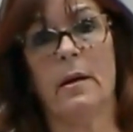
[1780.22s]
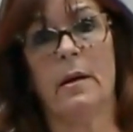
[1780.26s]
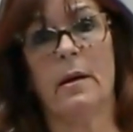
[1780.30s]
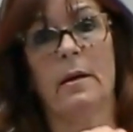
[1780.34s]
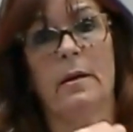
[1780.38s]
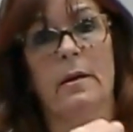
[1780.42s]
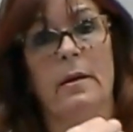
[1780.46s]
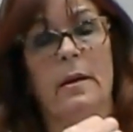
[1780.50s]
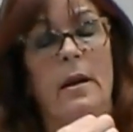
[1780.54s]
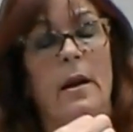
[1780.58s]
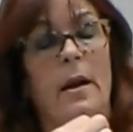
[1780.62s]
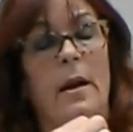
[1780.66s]

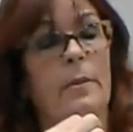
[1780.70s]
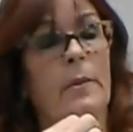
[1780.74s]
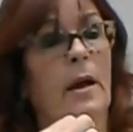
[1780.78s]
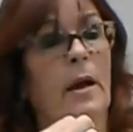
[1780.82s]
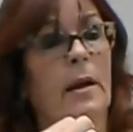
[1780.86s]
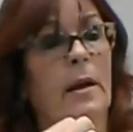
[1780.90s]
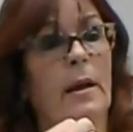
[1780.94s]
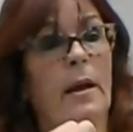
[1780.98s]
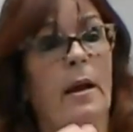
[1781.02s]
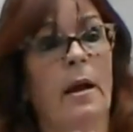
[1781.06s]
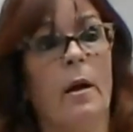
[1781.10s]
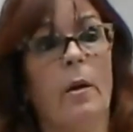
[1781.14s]
then I'm
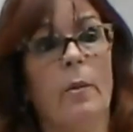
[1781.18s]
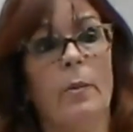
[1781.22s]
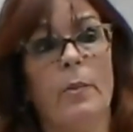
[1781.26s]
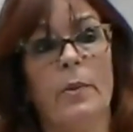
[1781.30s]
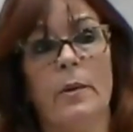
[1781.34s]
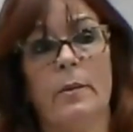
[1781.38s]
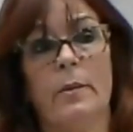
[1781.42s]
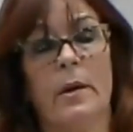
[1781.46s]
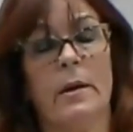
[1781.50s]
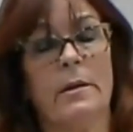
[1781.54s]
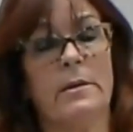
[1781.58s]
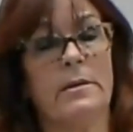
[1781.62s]
not
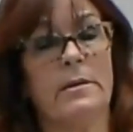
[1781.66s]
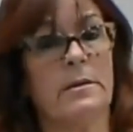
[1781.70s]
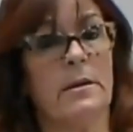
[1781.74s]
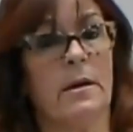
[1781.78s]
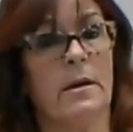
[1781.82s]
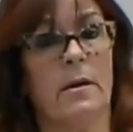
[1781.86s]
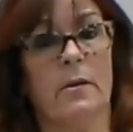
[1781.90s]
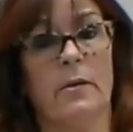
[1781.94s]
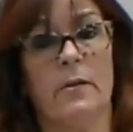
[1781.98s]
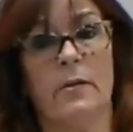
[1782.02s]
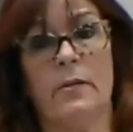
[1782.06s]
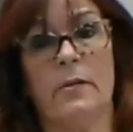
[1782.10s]
helping
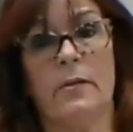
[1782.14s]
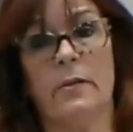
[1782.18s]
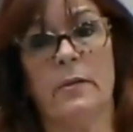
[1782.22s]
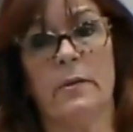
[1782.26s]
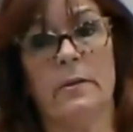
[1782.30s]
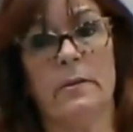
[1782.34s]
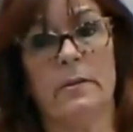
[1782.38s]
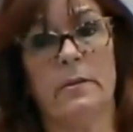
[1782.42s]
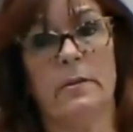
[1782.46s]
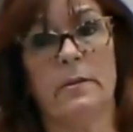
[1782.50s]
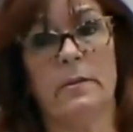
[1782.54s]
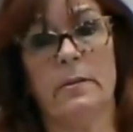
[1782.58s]
myself.
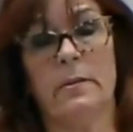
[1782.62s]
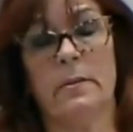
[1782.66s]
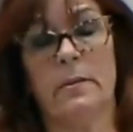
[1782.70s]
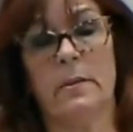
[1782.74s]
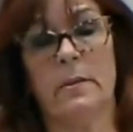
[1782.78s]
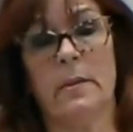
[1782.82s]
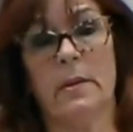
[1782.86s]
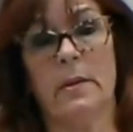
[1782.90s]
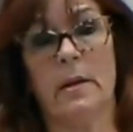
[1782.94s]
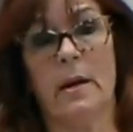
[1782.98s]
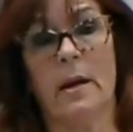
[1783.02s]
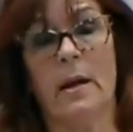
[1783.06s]

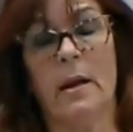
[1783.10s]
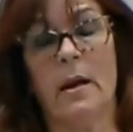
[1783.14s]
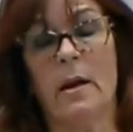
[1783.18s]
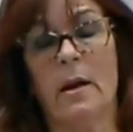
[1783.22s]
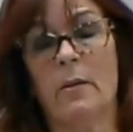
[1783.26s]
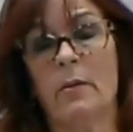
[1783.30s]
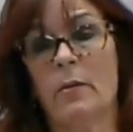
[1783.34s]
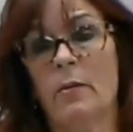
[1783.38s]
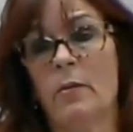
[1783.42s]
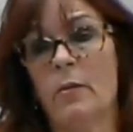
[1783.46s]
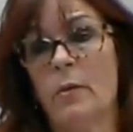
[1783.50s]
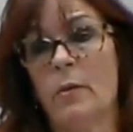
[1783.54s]
And
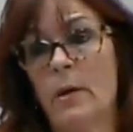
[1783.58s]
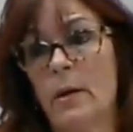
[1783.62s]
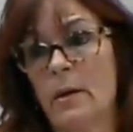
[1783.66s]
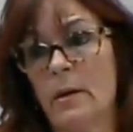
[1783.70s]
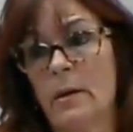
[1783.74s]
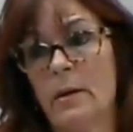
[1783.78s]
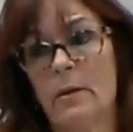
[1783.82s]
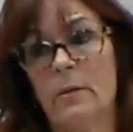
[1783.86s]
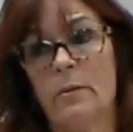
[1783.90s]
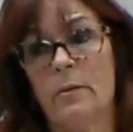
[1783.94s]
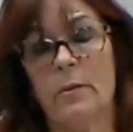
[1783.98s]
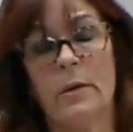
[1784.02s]
I
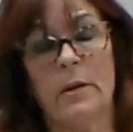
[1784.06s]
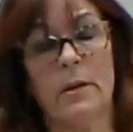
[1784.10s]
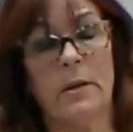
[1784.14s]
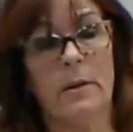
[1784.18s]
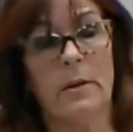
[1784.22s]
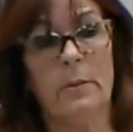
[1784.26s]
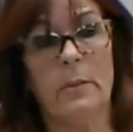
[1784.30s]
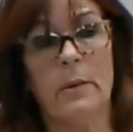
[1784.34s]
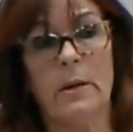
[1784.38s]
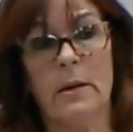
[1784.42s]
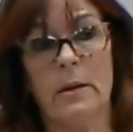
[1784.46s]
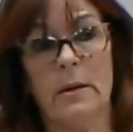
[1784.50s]
really,
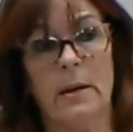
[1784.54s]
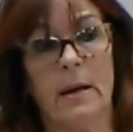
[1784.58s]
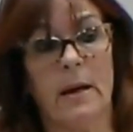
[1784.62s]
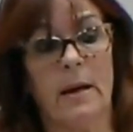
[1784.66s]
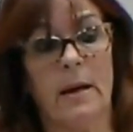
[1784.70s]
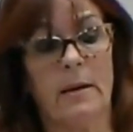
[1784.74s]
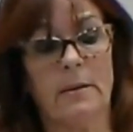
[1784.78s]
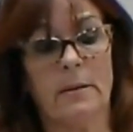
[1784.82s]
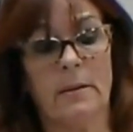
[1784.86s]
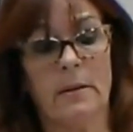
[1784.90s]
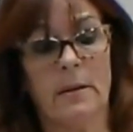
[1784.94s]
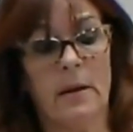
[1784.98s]
really mean
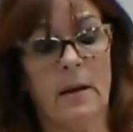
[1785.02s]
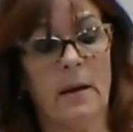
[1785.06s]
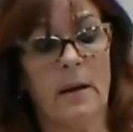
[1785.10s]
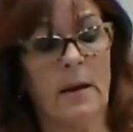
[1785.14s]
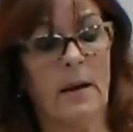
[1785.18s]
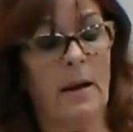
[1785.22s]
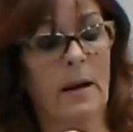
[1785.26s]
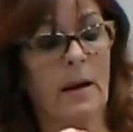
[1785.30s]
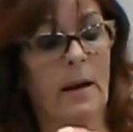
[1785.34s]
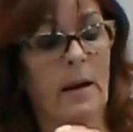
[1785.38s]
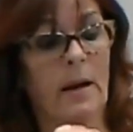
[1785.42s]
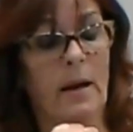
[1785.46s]
that.
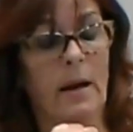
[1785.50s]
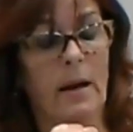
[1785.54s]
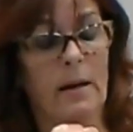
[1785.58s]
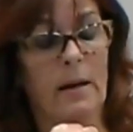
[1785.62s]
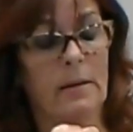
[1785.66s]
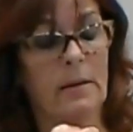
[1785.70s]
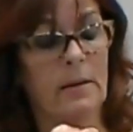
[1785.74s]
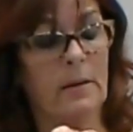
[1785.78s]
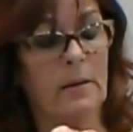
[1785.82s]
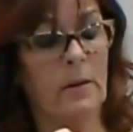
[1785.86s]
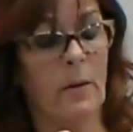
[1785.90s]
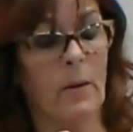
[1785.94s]

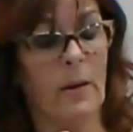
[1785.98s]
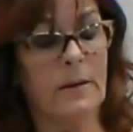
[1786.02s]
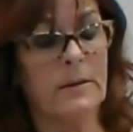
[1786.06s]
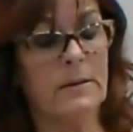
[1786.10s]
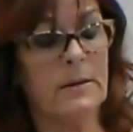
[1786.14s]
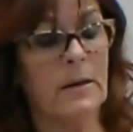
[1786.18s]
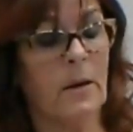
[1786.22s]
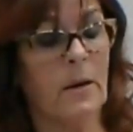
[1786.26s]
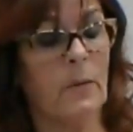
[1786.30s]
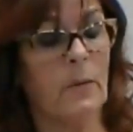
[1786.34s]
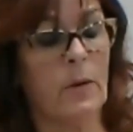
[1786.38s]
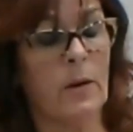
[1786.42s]
I
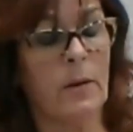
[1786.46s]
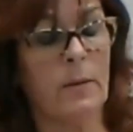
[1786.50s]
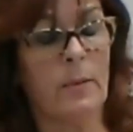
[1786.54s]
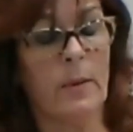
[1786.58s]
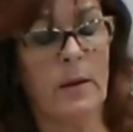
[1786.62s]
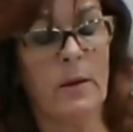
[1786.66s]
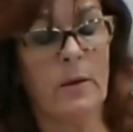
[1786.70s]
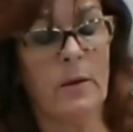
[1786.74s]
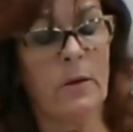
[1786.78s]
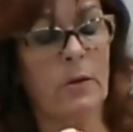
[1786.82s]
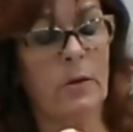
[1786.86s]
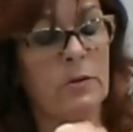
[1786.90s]
tell one of
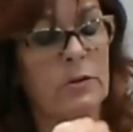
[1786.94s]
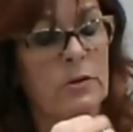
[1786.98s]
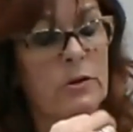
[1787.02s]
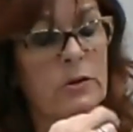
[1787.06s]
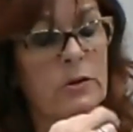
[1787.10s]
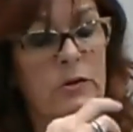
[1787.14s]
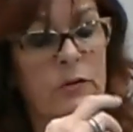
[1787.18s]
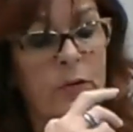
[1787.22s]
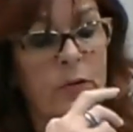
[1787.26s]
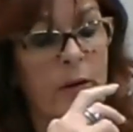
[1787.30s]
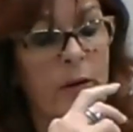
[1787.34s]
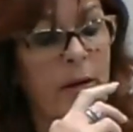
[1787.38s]
my
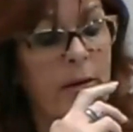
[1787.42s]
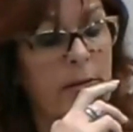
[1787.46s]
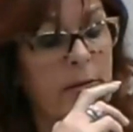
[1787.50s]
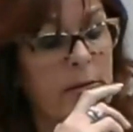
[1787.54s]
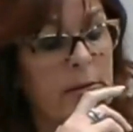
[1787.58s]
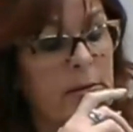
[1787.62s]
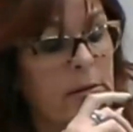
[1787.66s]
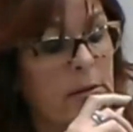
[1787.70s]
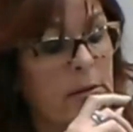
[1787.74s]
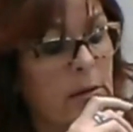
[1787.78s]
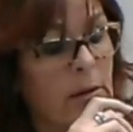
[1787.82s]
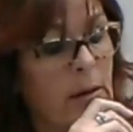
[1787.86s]
closest
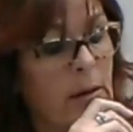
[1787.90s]
friends,